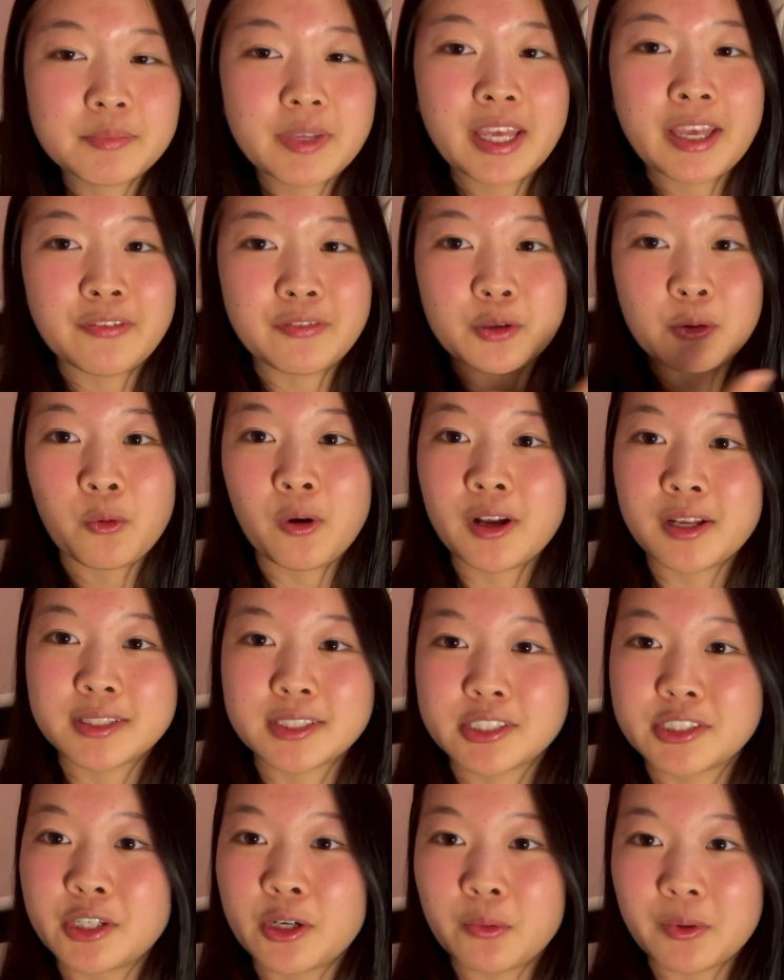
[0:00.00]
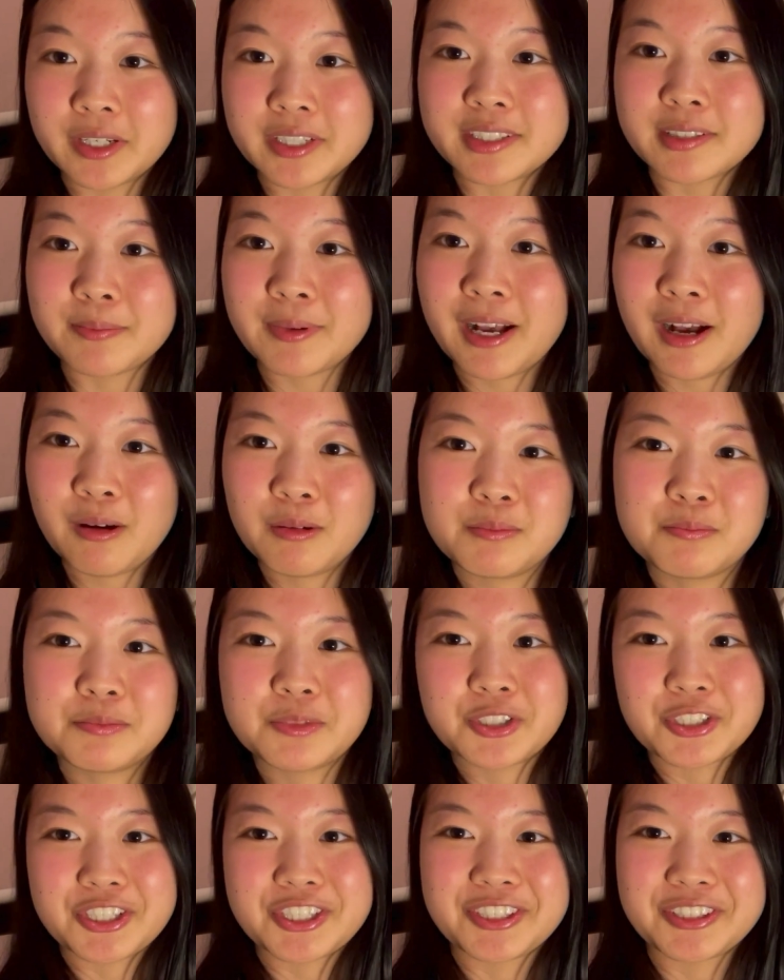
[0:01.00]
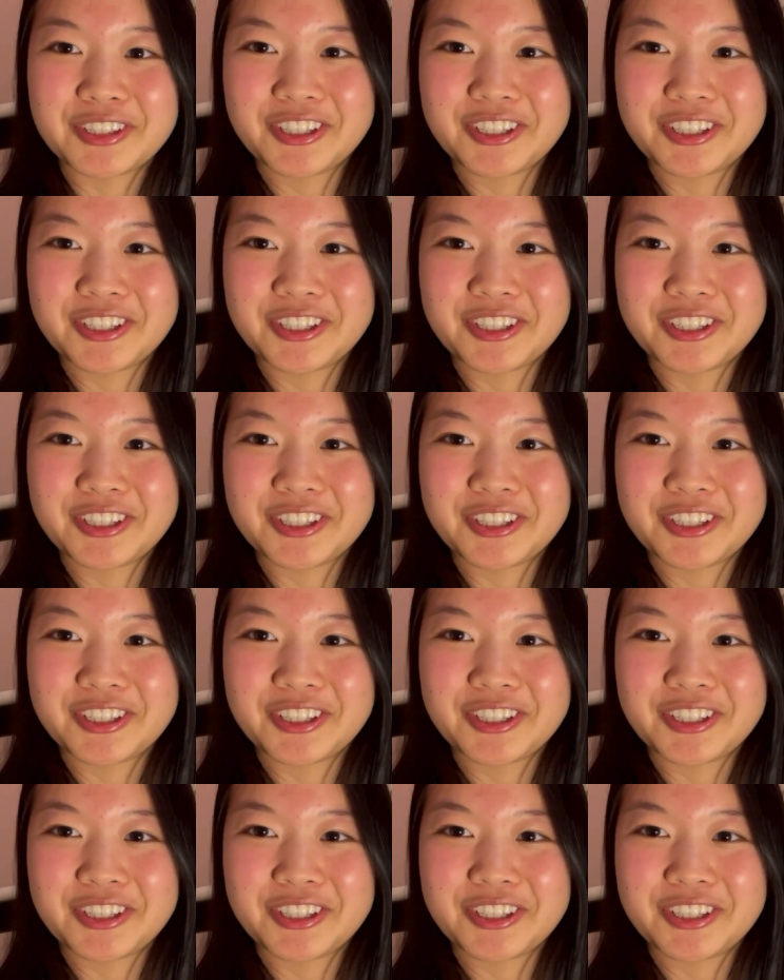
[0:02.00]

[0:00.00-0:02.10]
if you want to know what it's about, just